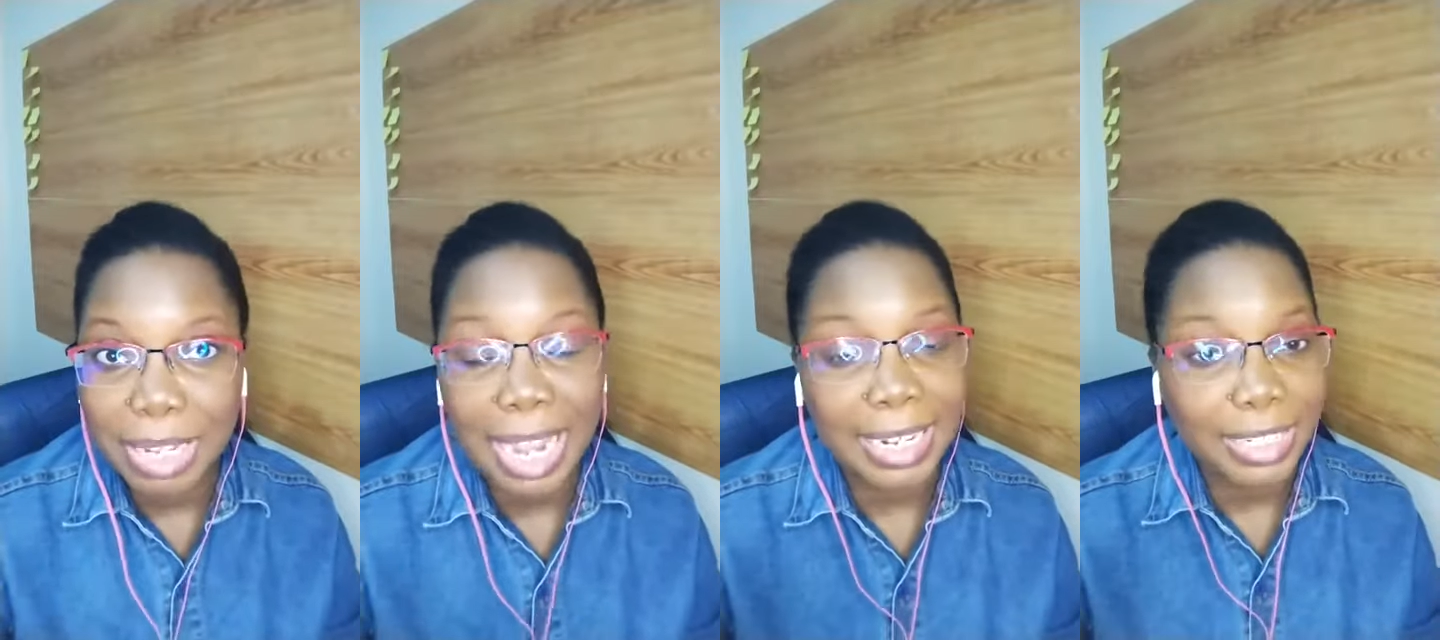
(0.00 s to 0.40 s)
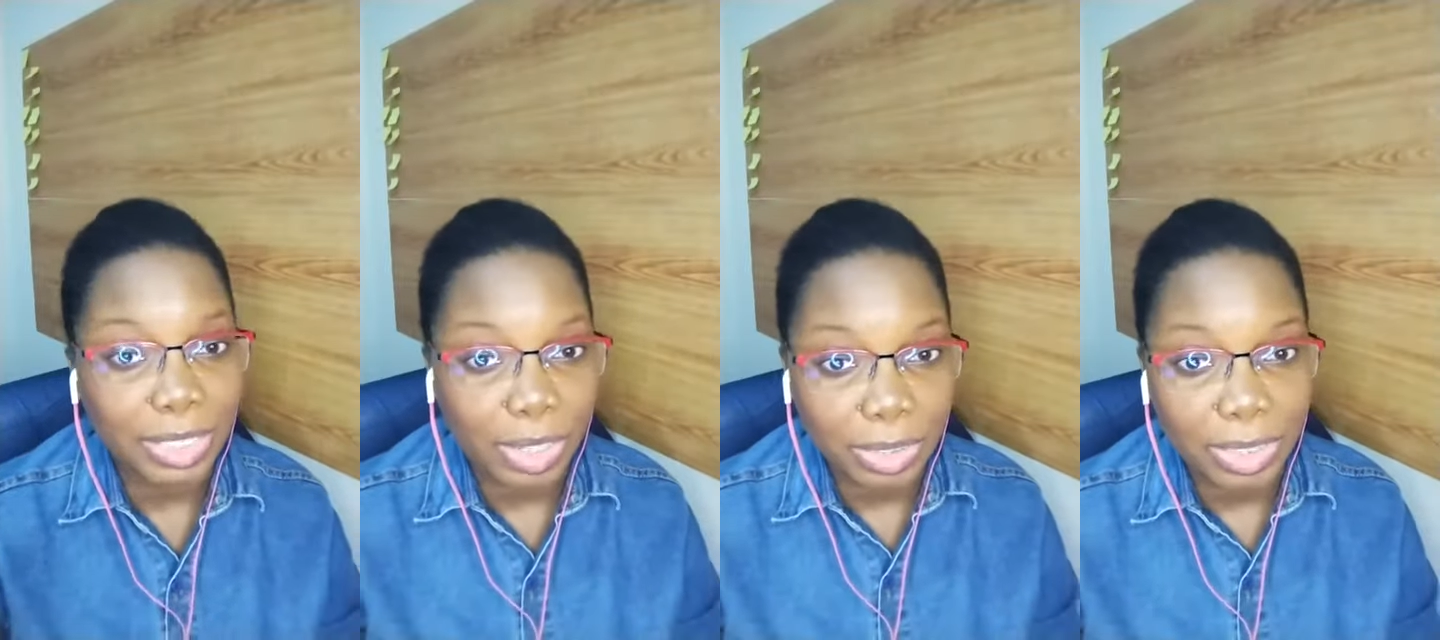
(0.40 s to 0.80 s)
I need to
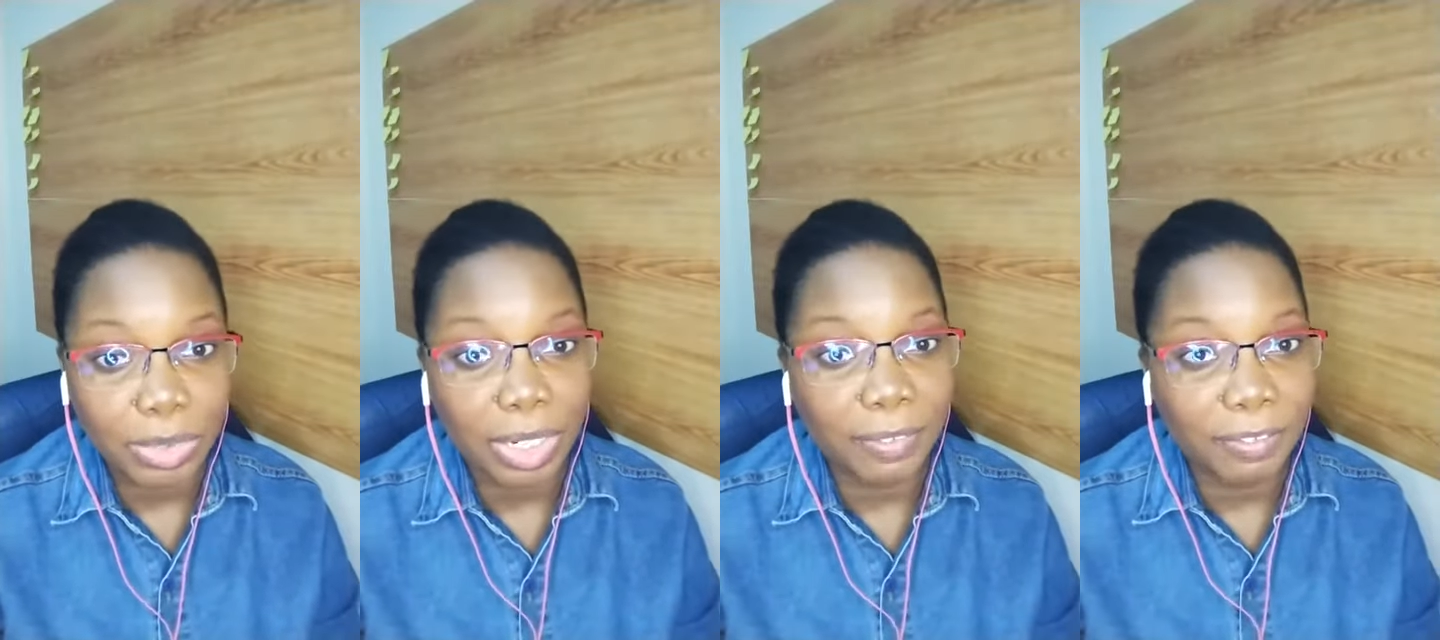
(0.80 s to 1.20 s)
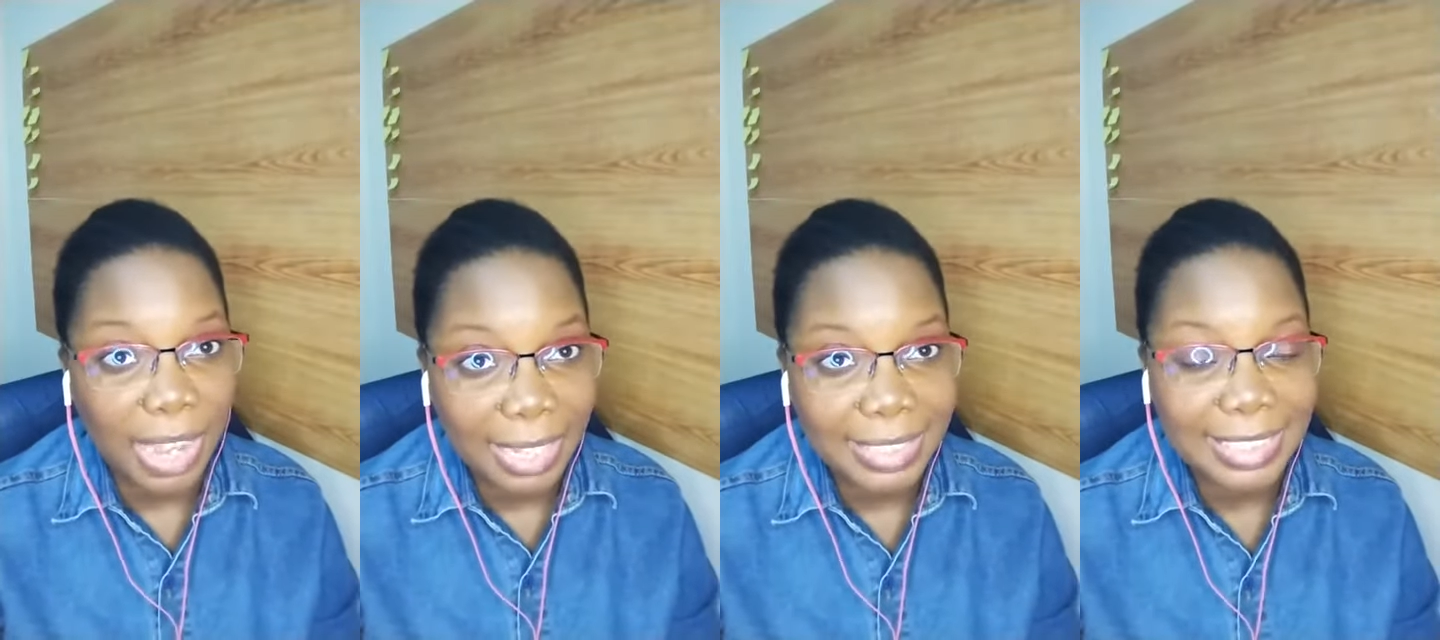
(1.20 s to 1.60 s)
cut down on
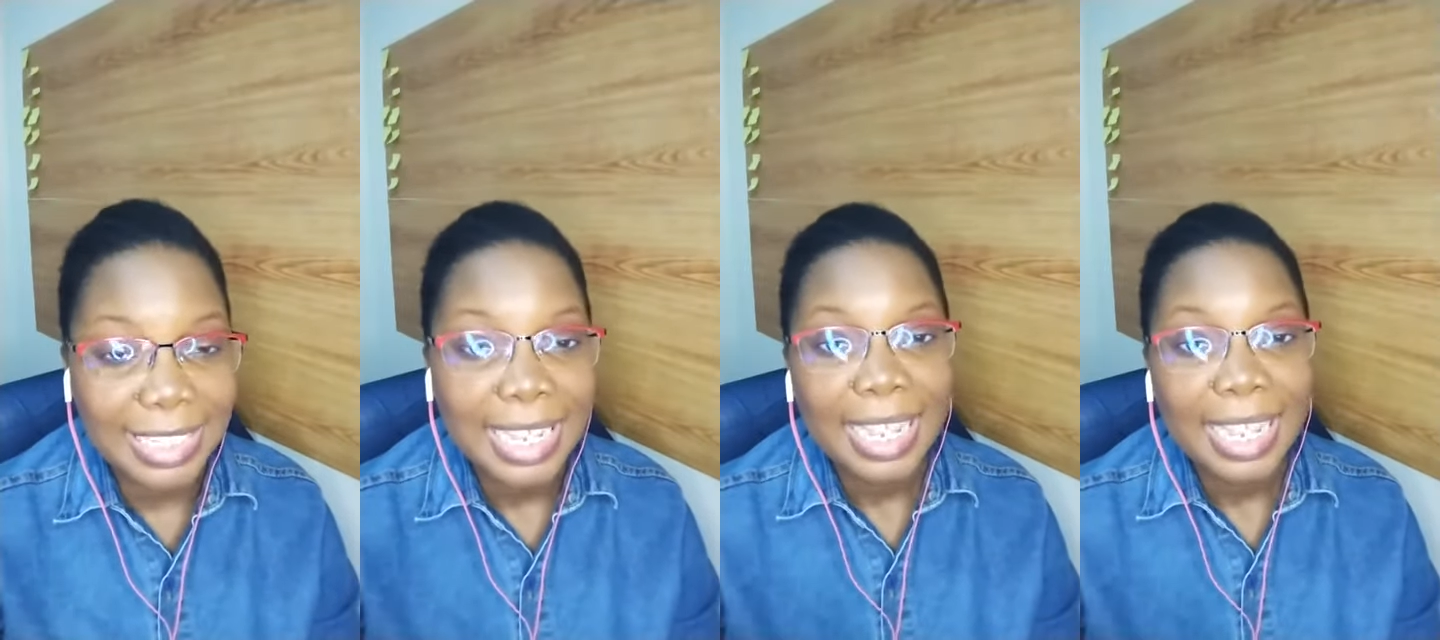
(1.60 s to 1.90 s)
fat,